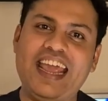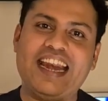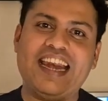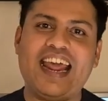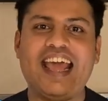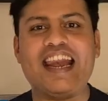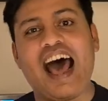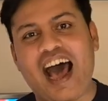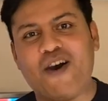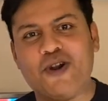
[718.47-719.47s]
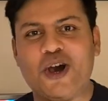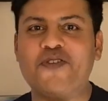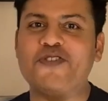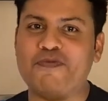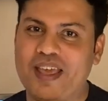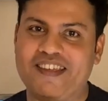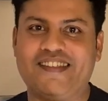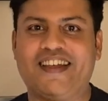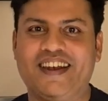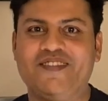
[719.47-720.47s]
in and out of
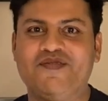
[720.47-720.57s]
Uzbekistan.